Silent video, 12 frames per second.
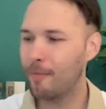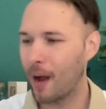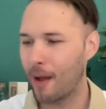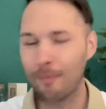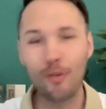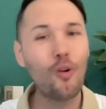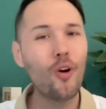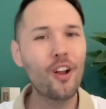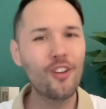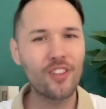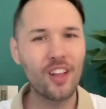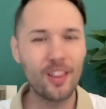My
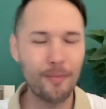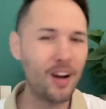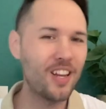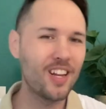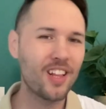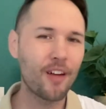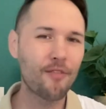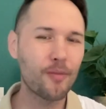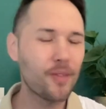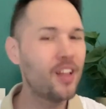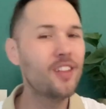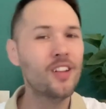employer said the money didn't come
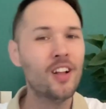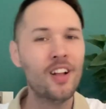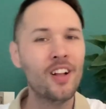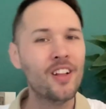from it.